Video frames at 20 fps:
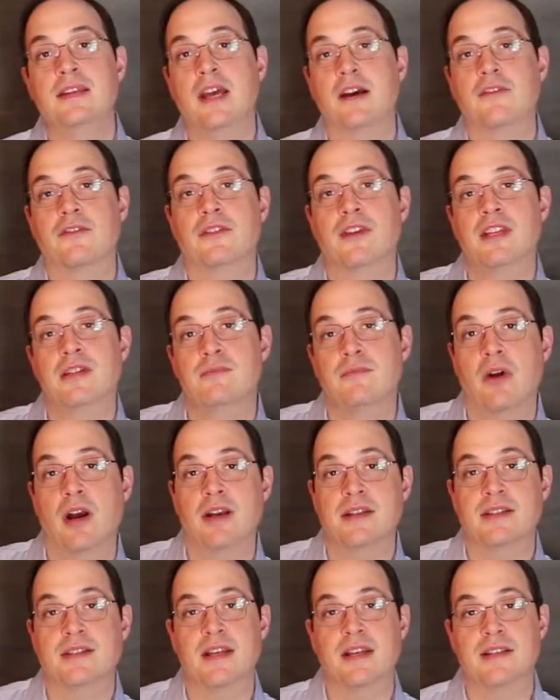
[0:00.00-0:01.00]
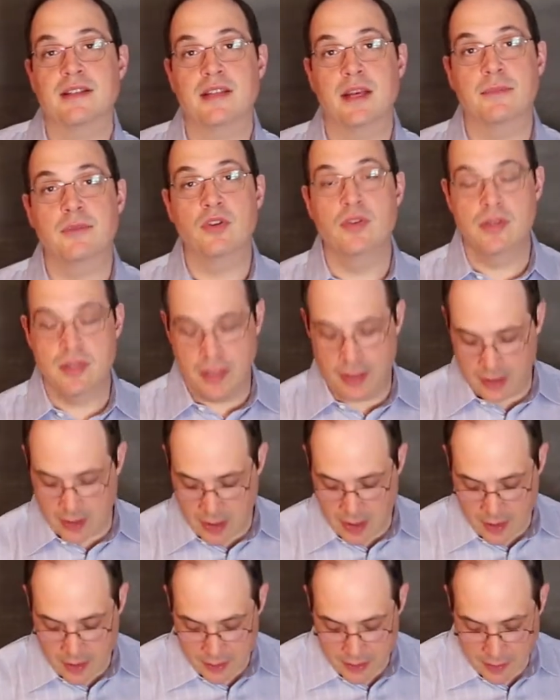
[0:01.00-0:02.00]
Now for this process, I'm using
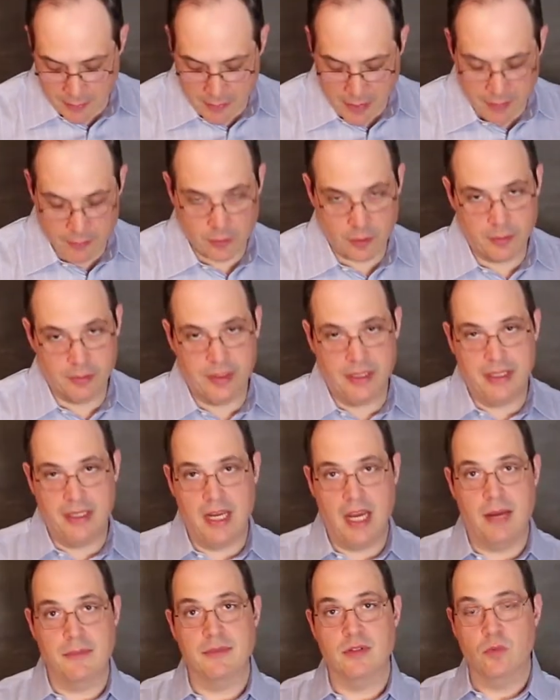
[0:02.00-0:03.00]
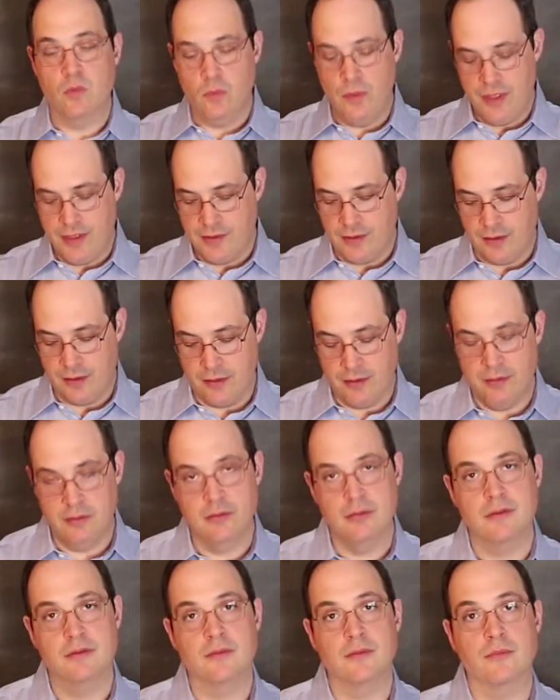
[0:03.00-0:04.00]
the memorably named Wizard
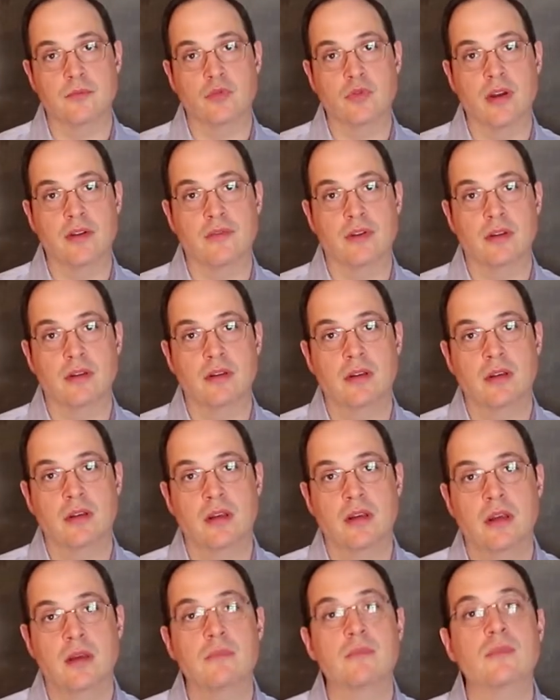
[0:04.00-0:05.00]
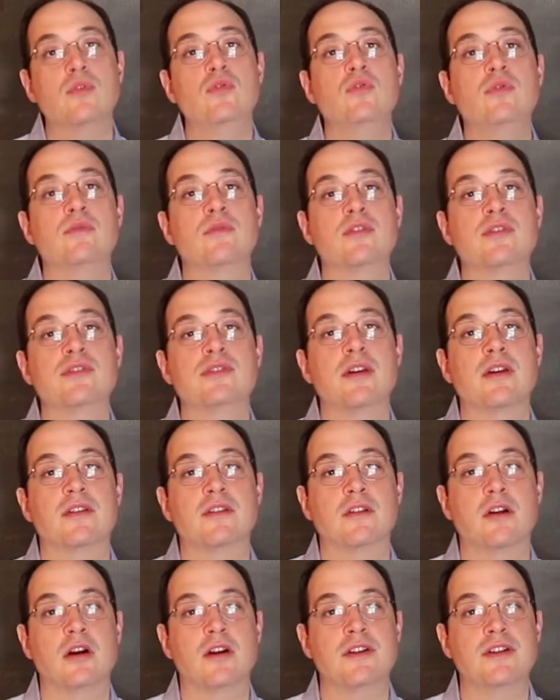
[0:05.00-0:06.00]
from Griven, but numerous
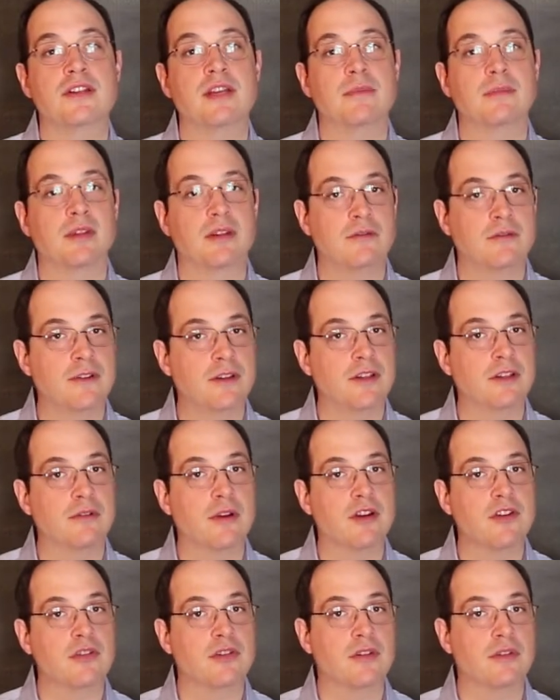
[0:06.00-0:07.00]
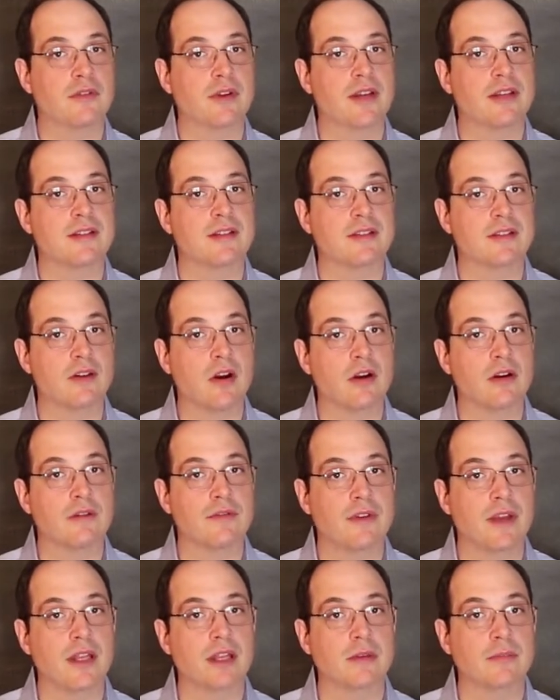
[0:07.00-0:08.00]
other RDM configuration devices are
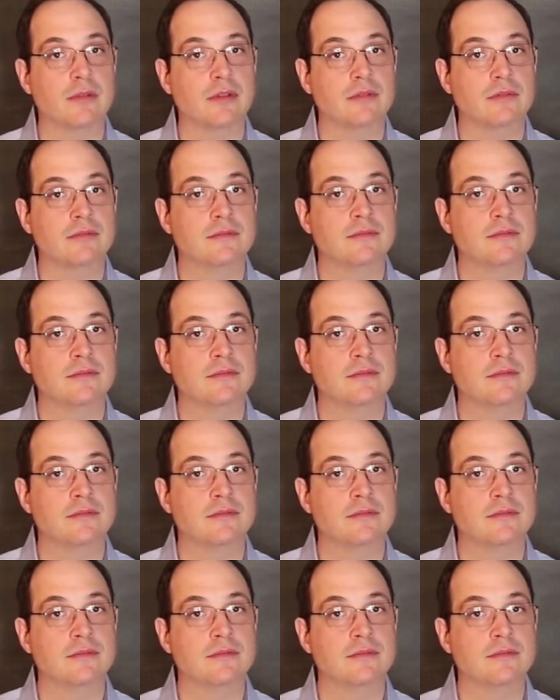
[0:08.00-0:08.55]
available.